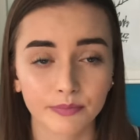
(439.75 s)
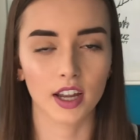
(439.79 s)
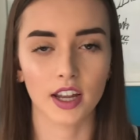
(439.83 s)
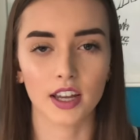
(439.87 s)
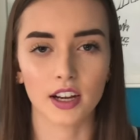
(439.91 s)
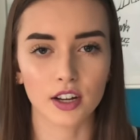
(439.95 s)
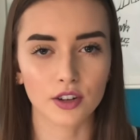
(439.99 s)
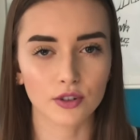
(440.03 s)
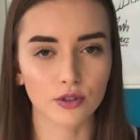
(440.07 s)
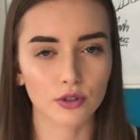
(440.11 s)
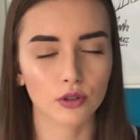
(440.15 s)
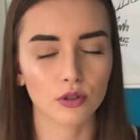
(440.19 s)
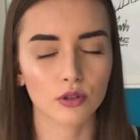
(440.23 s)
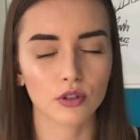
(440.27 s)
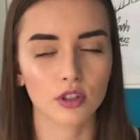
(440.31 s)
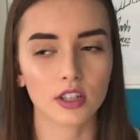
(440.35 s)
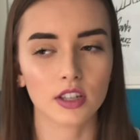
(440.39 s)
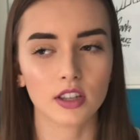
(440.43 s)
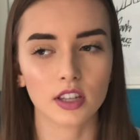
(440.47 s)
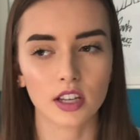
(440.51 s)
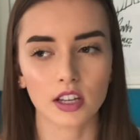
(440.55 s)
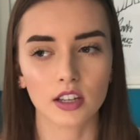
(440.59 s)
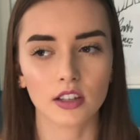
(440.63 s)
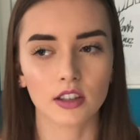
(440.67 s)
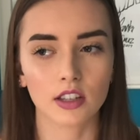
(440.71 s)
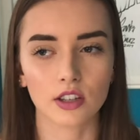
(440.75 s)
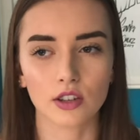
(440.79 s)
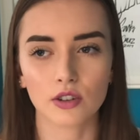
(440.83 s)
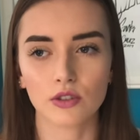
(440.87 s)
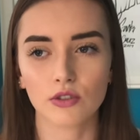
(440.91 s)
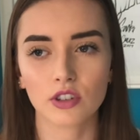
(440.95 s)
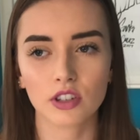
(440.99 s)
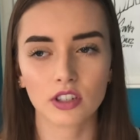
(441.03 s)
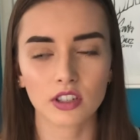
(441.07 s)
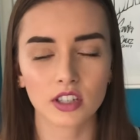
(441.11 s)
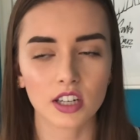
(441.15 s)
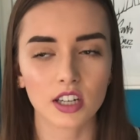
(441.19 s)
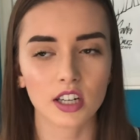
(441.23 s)
And I truly think that you
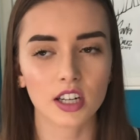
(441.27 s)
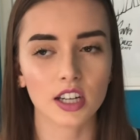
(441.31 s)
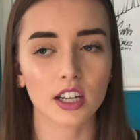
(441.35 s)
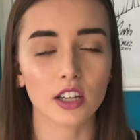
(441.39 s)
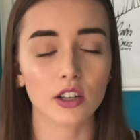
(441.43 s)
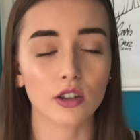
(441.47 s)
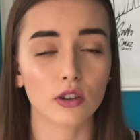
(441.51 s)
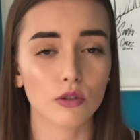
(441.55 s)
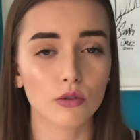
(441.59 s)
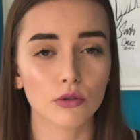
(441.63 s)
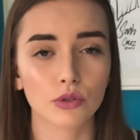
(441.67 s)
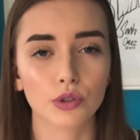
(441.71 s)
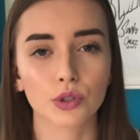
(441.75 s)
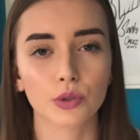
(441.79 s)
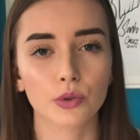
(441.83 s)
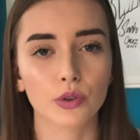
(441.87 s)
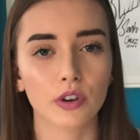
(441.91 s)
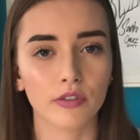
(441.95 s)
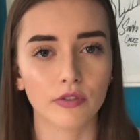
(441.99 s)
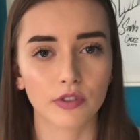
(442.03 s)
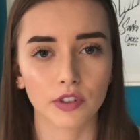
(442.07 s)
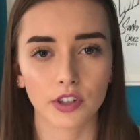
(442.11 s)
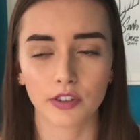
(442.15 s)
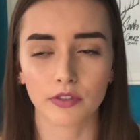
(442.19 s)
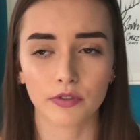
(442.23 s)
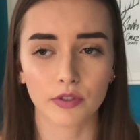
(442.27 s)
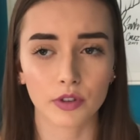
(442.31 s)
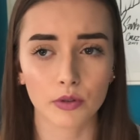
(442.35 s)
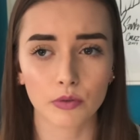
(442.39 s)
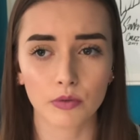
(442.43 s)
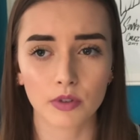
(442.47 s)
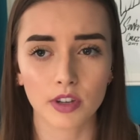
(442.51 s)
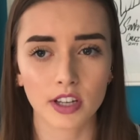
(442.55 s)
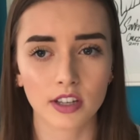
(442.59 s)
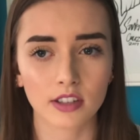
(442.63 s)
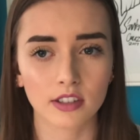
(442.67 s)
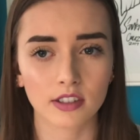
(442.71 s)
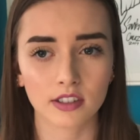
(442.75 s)
just need to get used to it for a few
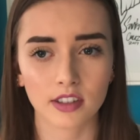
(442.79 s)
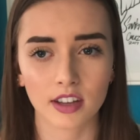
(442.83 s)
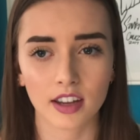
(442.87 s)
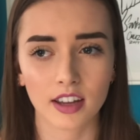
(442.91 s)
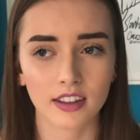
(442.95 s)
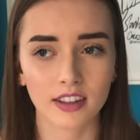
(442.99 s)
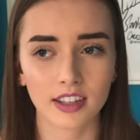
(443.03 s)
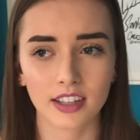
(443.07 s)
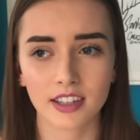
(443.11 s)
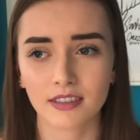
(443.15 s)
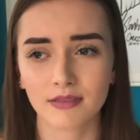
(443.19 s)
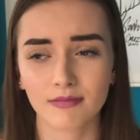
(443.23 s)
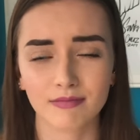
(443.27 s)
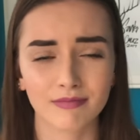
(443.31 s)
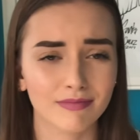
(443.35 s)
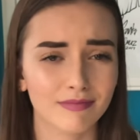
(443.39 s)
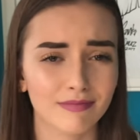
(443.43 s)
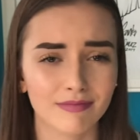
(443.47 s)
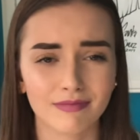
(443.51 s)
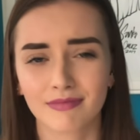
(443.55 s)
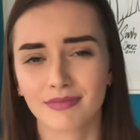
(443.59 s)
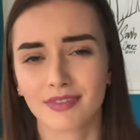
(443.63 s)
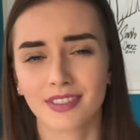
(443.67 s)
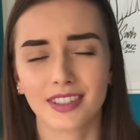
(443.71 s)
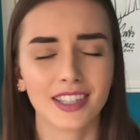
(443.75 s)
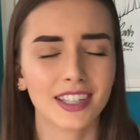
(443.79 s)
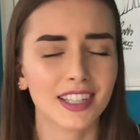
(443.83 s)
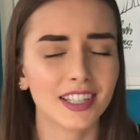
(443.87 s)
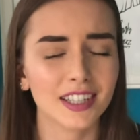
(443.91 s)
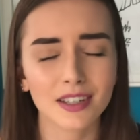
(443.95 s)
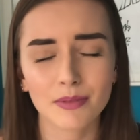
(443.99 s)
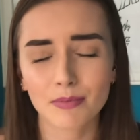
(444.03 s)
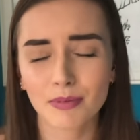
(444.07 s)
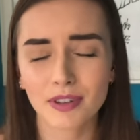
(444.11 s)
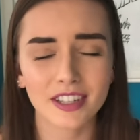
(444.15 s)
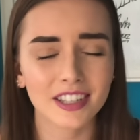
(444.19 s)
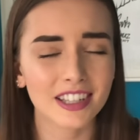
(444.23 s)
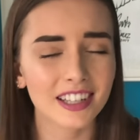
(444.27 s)
weeks, and then
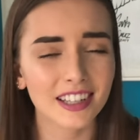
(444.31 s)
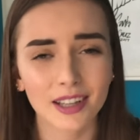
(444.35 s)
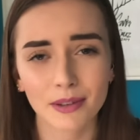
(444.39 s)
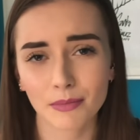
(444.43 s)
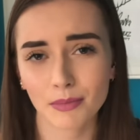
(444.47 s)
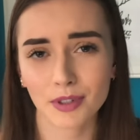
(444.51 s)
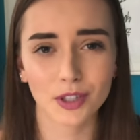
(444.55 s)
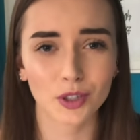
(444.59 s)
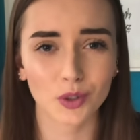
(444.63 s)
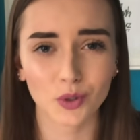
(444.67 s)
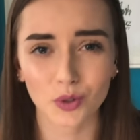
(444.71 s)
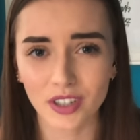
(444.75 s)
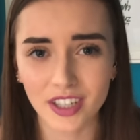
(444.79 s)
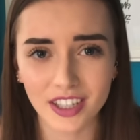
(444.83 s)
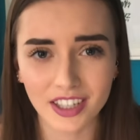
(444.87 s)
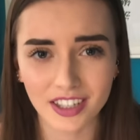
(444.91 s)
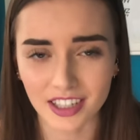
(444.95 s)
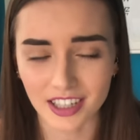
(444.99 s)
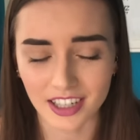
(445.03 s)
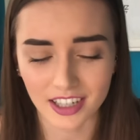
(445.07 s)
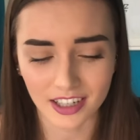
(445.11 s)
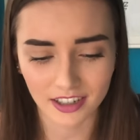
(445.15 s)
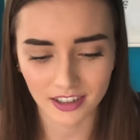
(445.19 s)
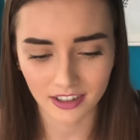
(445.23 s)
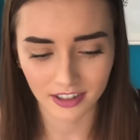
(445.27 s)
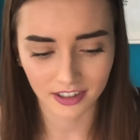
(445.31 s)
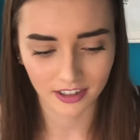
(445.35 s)
easy peasy lemon squeezy.